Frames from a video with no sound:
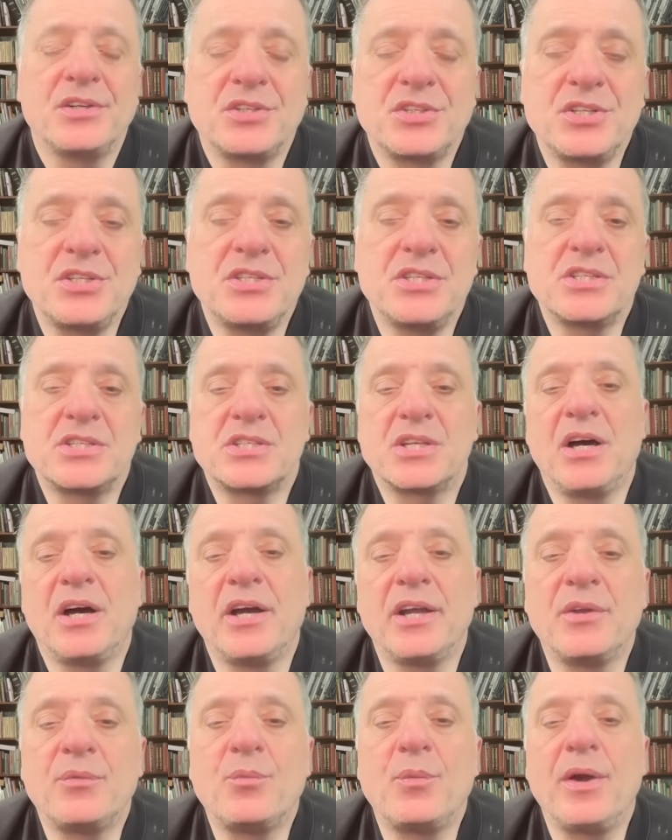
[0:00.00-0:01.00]
to
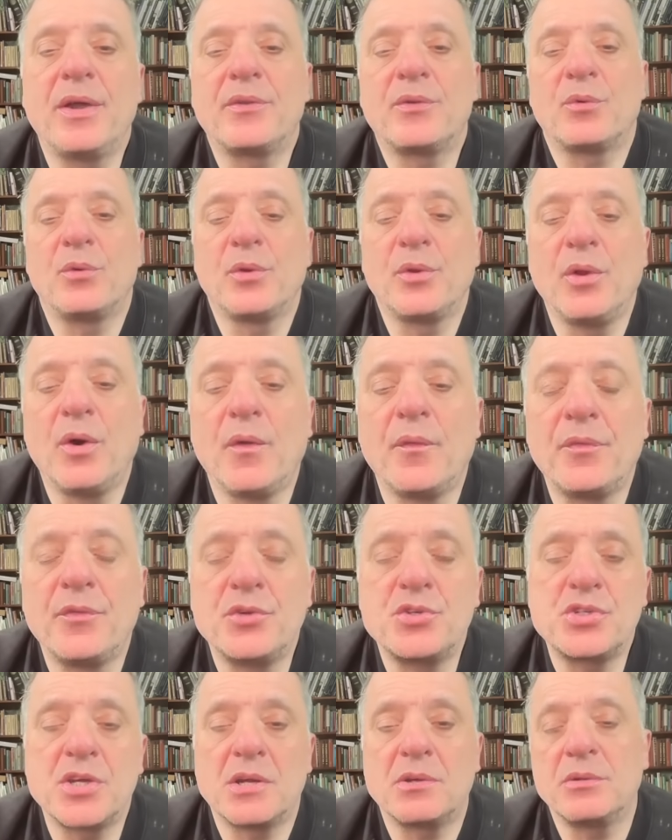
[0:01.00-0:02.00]
decide whether or not the
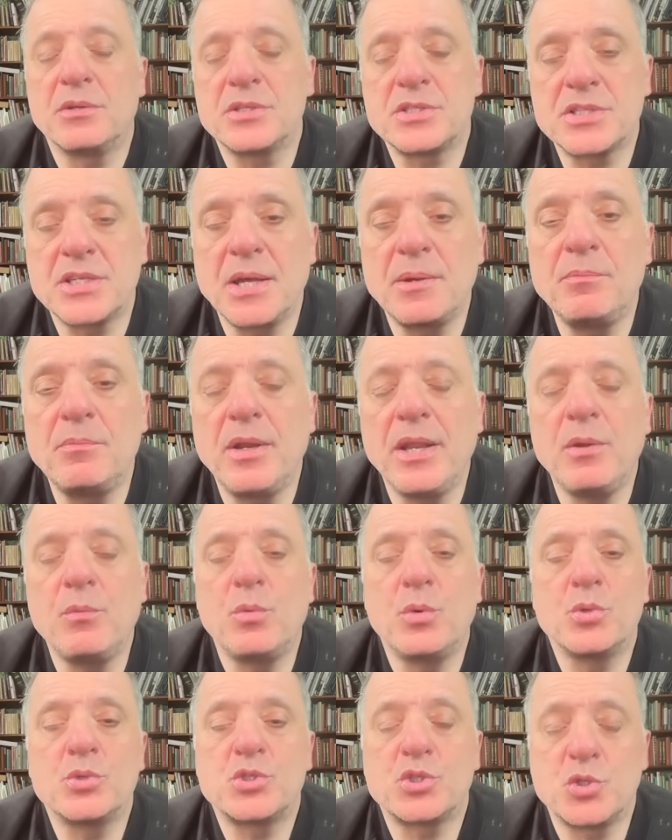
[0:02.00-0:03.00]
General Assembly
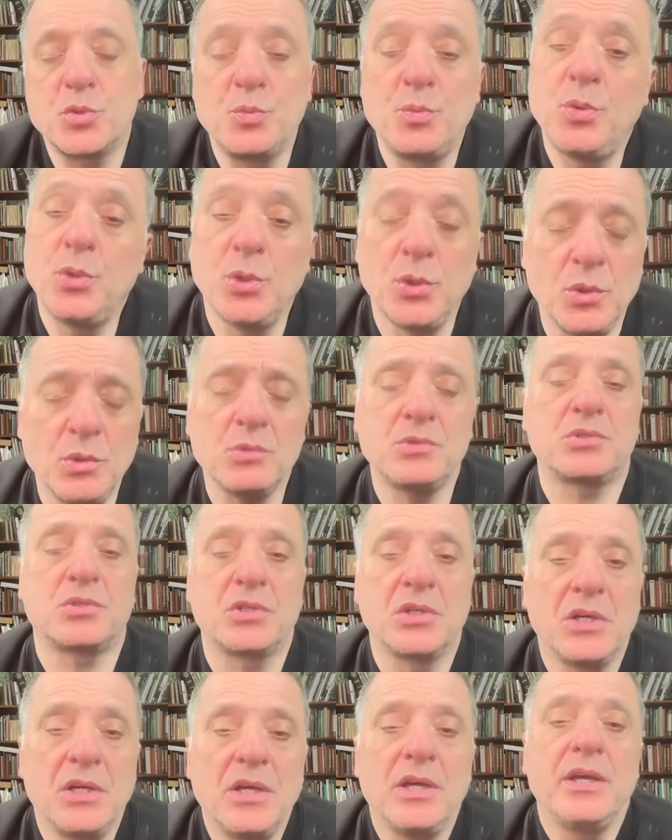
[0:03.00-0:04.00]
will support
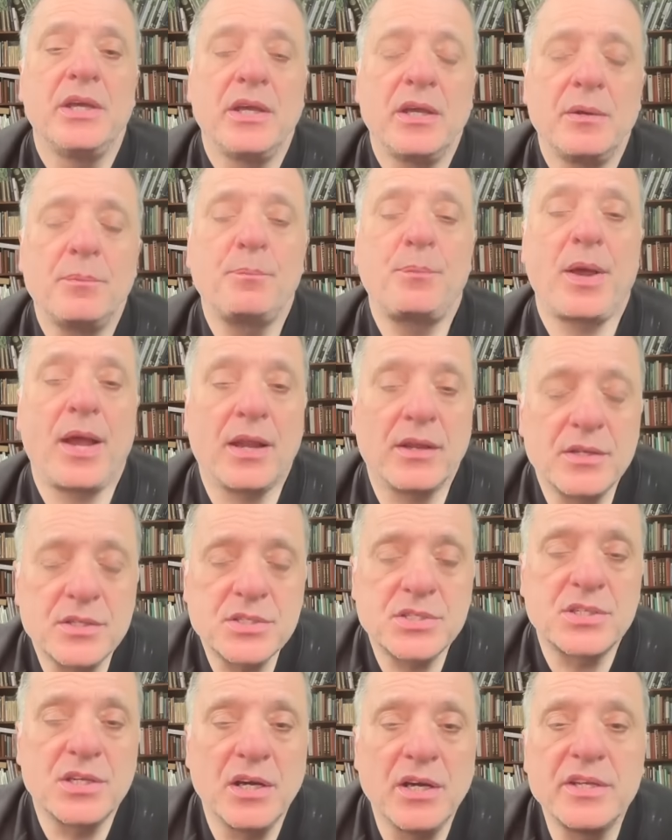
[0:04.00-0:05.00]

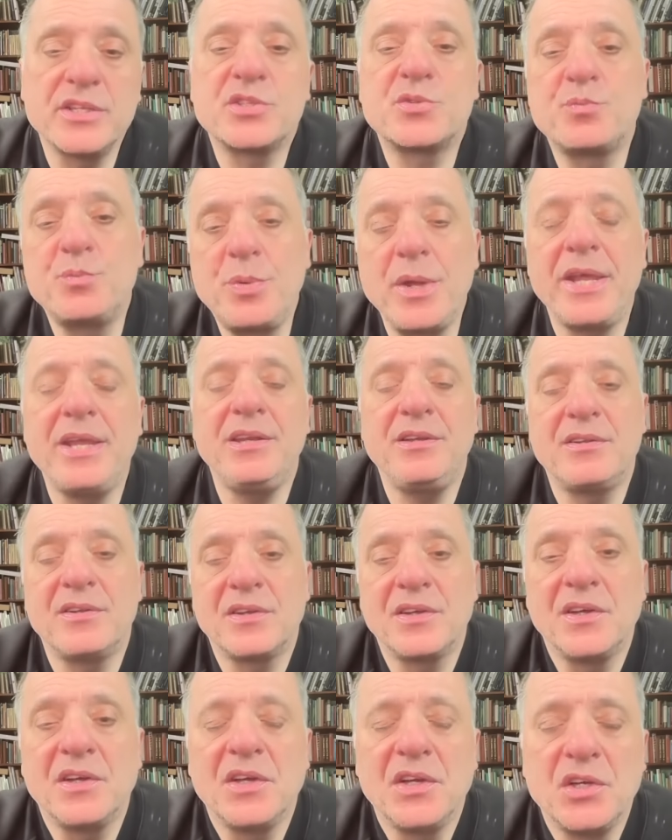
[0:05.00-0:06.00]
Palestine's bid
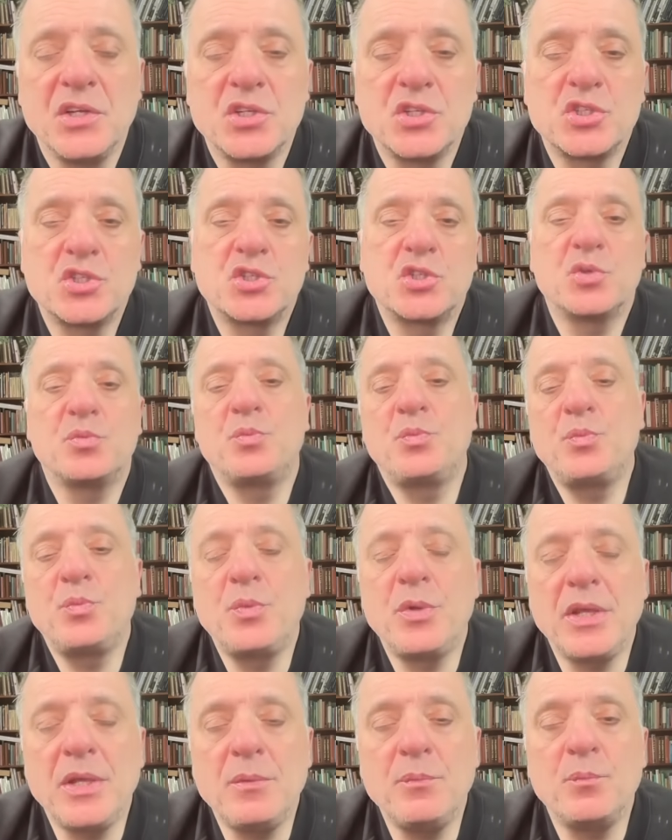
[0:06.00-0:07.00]
to
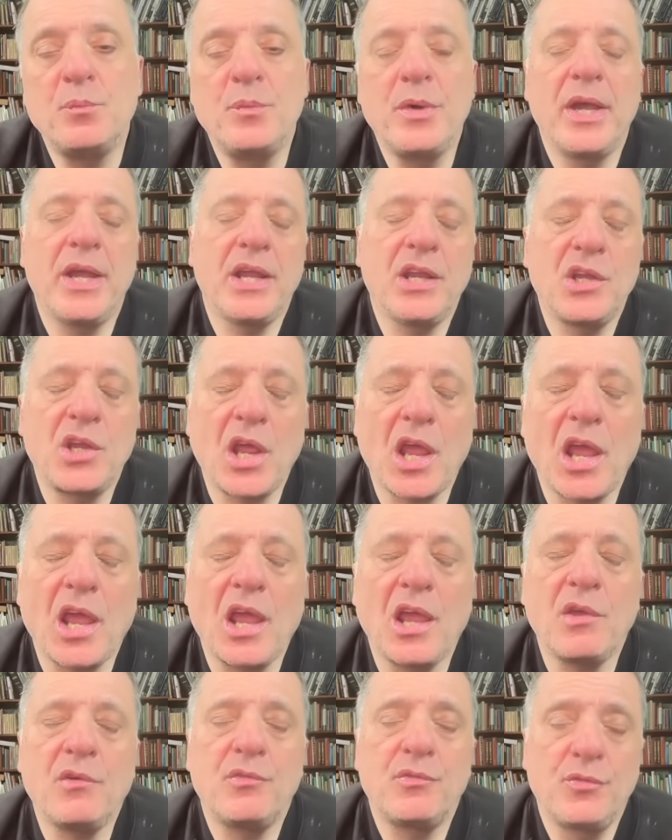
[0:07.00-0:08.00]
be made
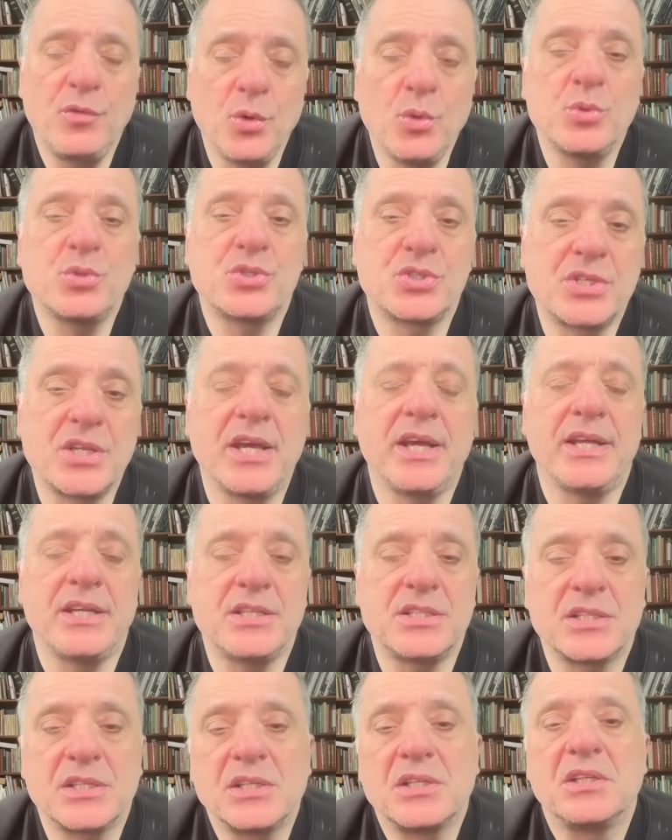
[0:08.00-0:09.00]
a full
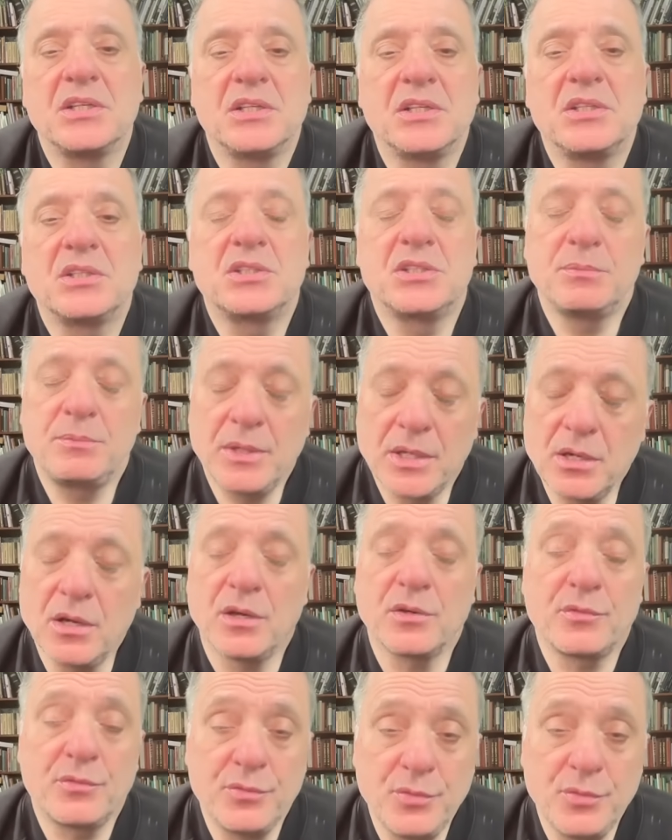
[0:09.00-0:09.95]
state, to be granted